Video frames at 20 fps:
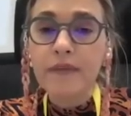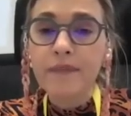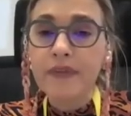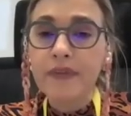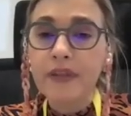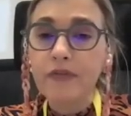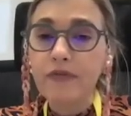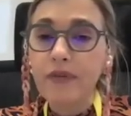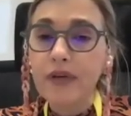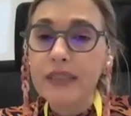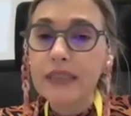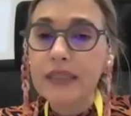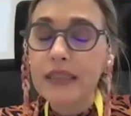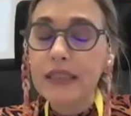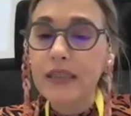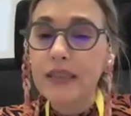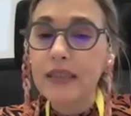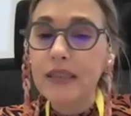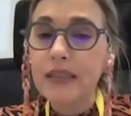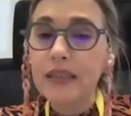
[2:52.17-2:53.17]
the
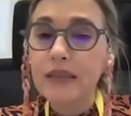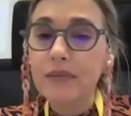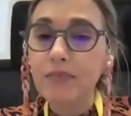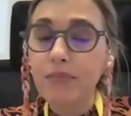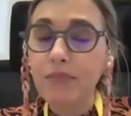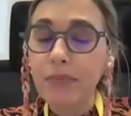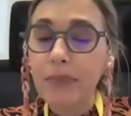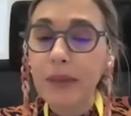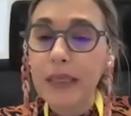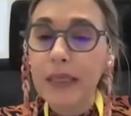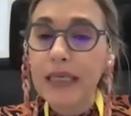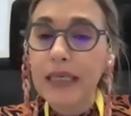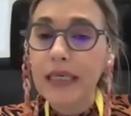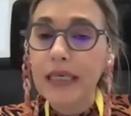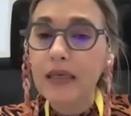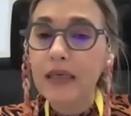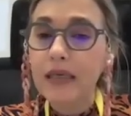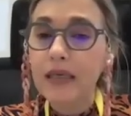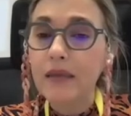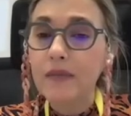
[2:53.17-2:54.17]
fatigue,
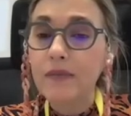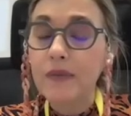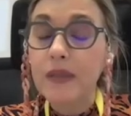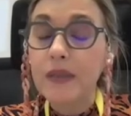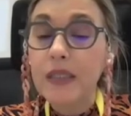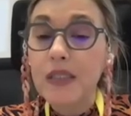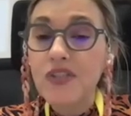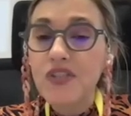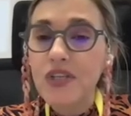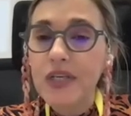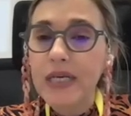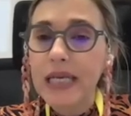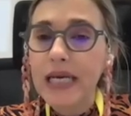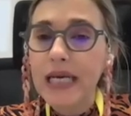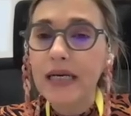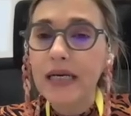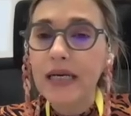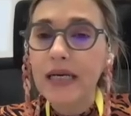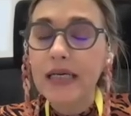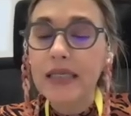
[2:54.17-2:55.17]
pain,
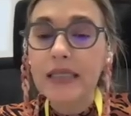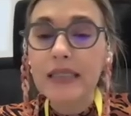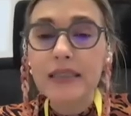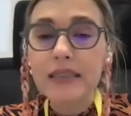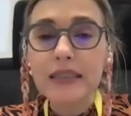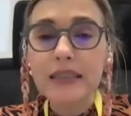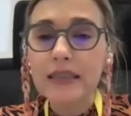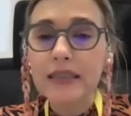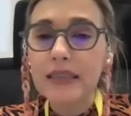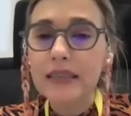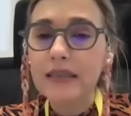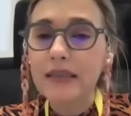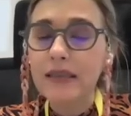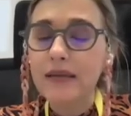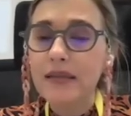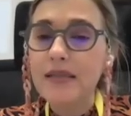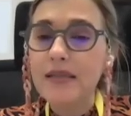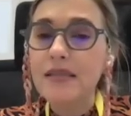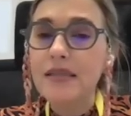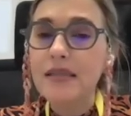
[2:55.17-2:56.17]
dyspnea, and I think that
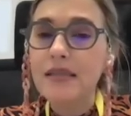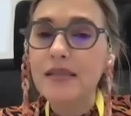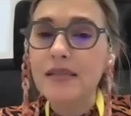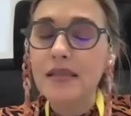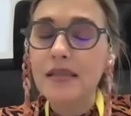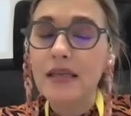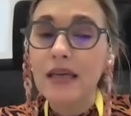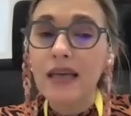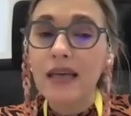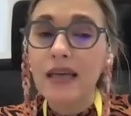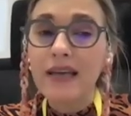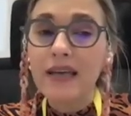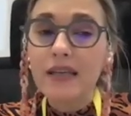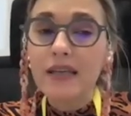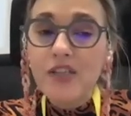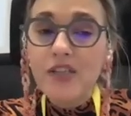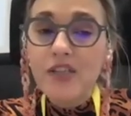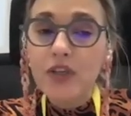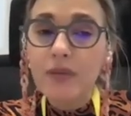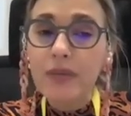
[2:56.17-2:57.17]
this is
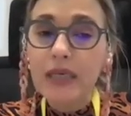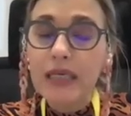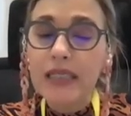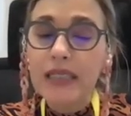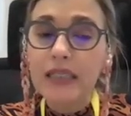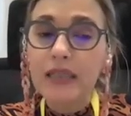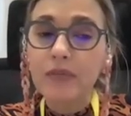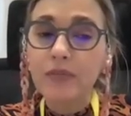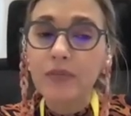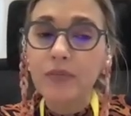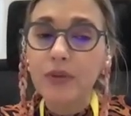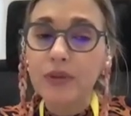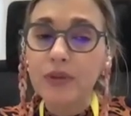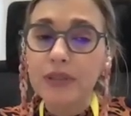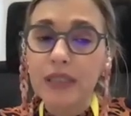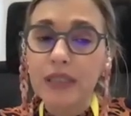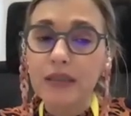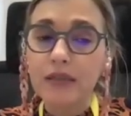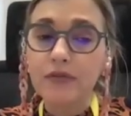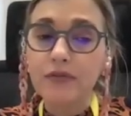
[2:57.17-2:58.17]
extremely
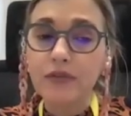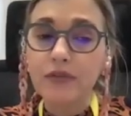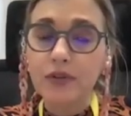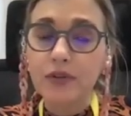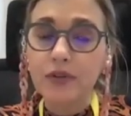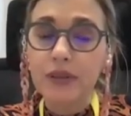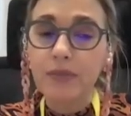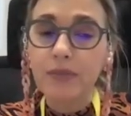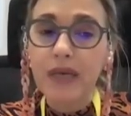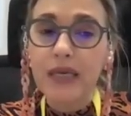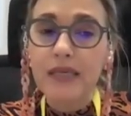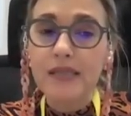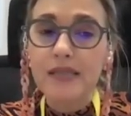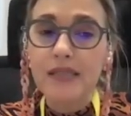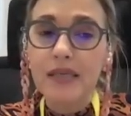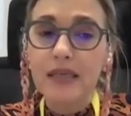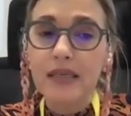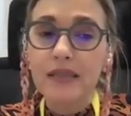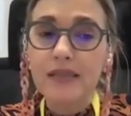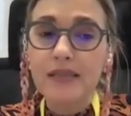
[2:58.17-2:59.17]
important for the
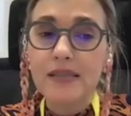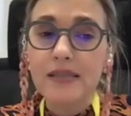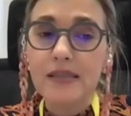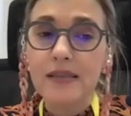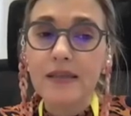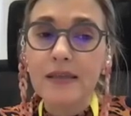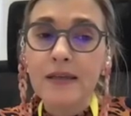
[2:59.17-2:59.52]
patients.